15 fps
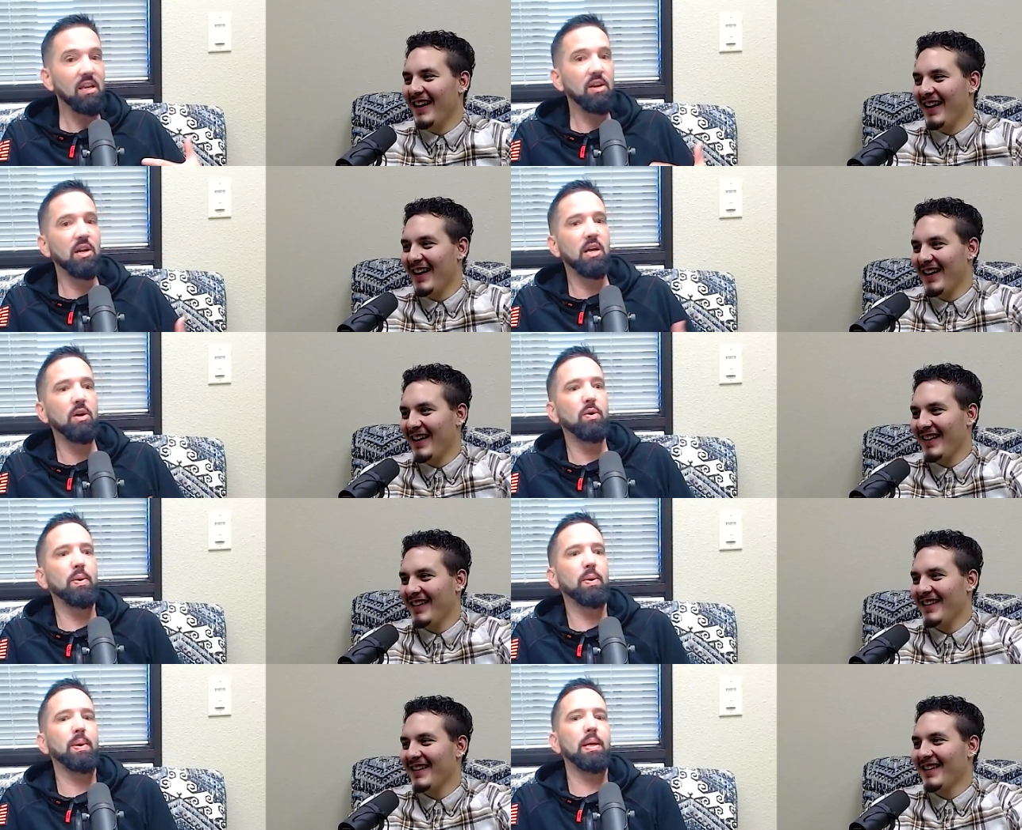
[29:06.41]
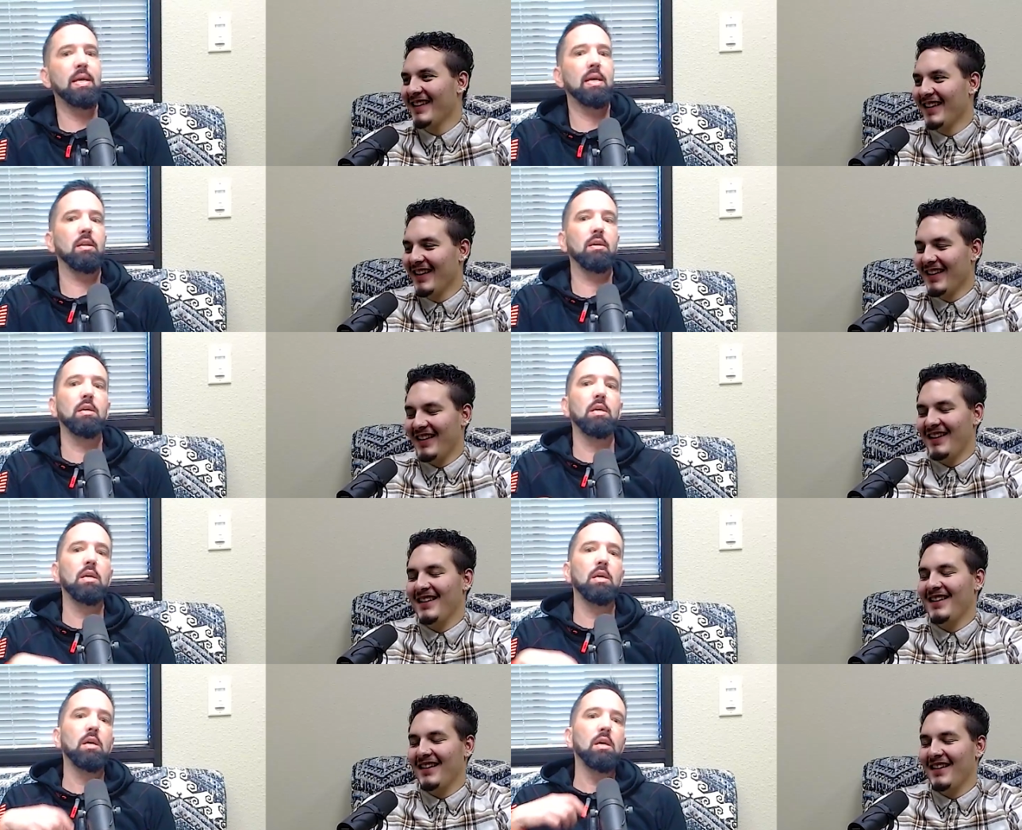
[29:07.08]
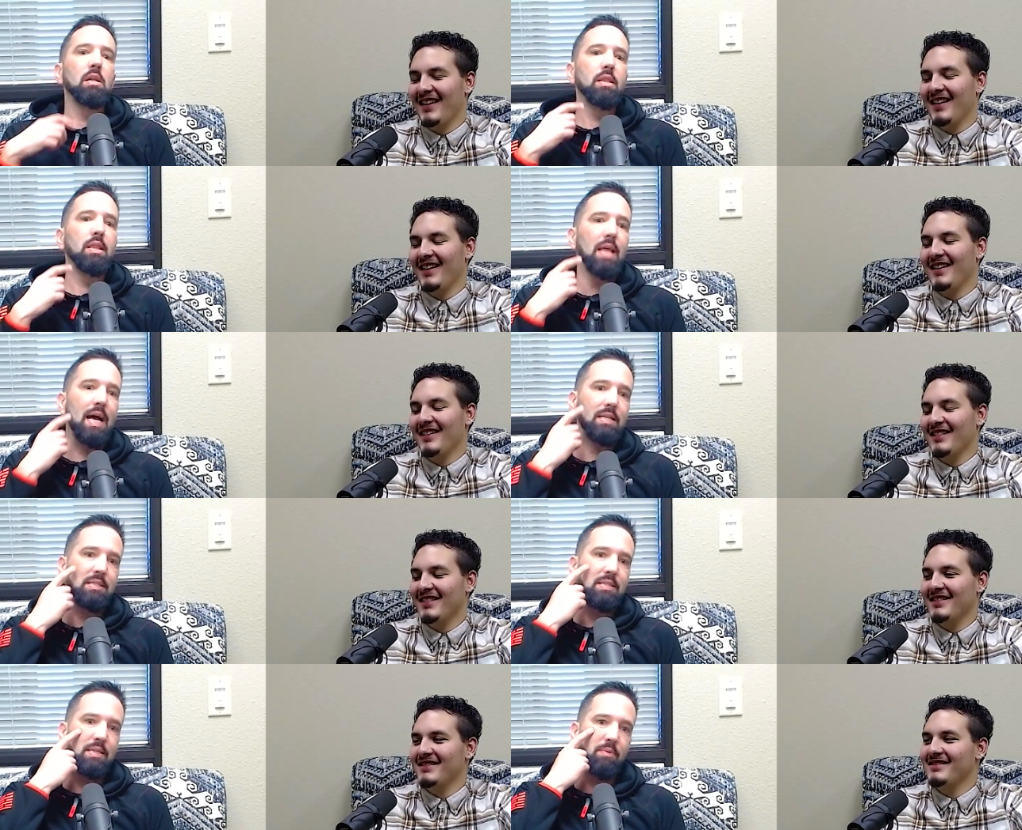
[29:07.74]
Speaker 1: you know, and yeah,
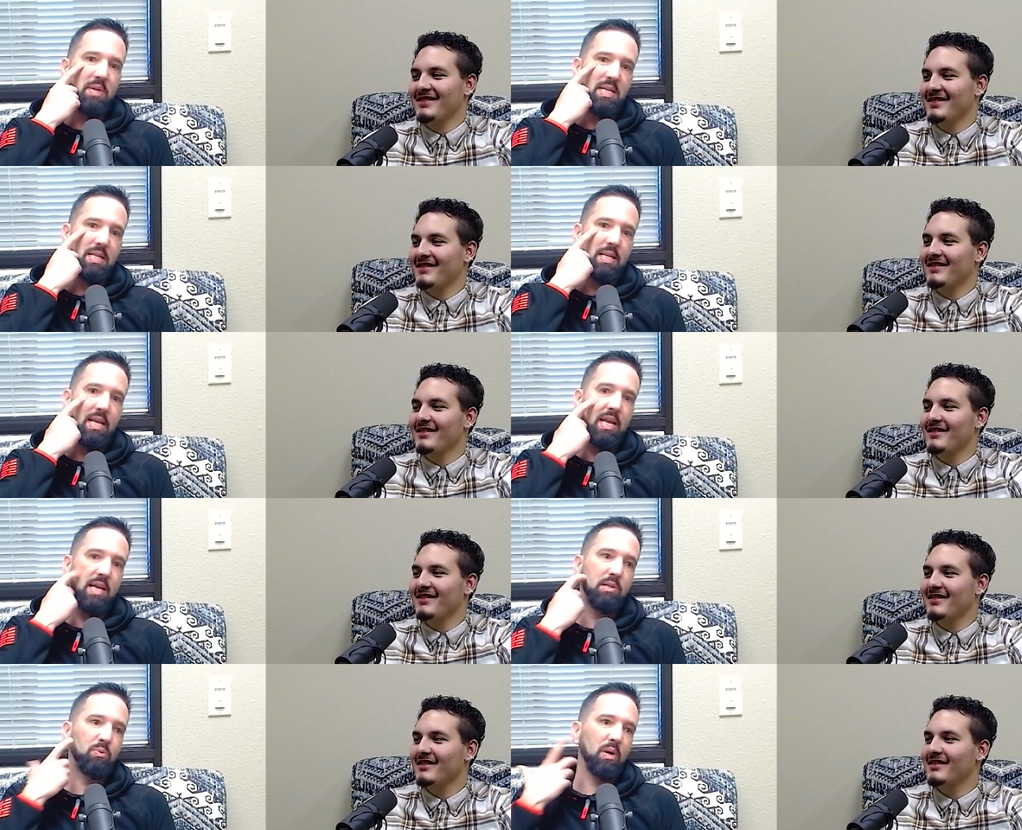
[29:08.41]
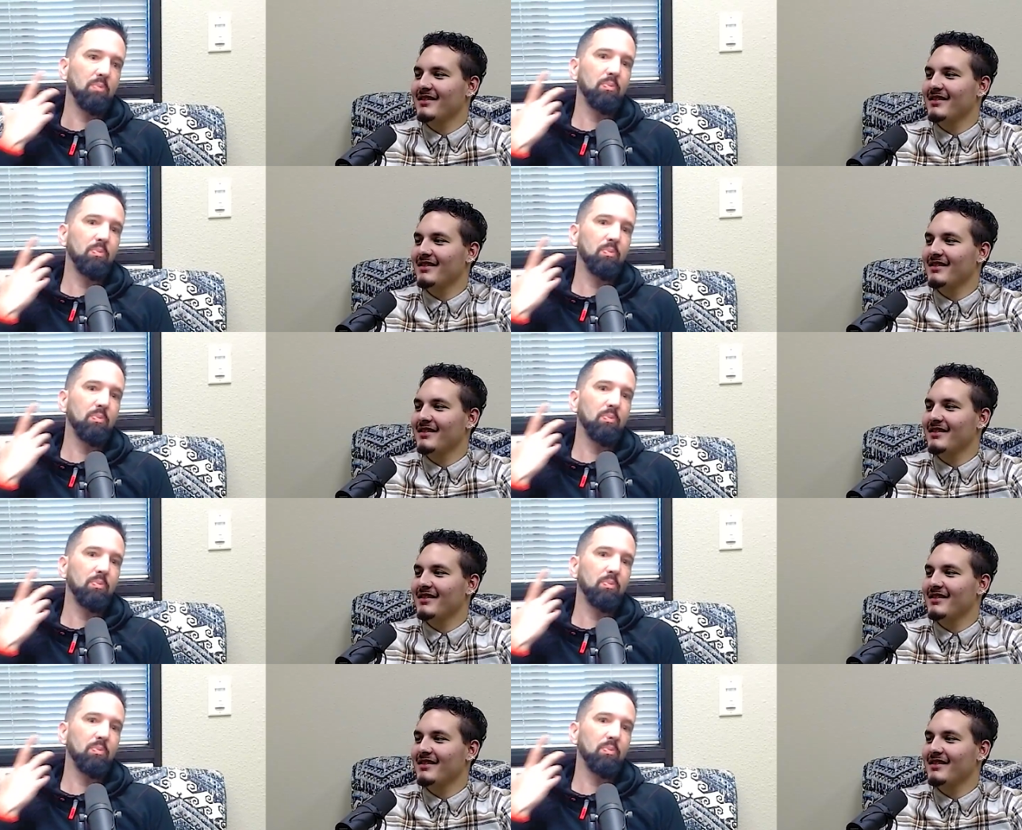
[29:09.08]
that's some of the things where